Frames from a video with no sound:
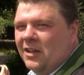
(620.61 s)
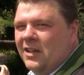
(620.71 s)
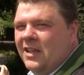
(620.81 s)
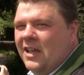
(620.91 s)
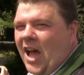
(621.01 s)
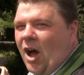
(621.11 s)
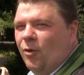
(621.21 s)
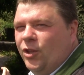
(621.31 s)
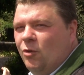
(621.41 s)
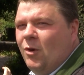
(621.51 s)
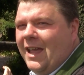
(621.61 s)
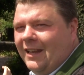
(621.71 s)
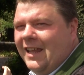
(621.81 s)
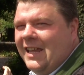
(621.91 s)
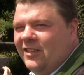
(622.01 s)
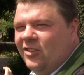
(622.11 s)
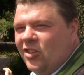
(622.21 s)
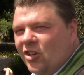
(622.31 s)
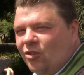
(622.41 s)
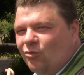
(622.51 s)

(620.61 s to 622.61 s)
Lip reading: I wonder where it leads to.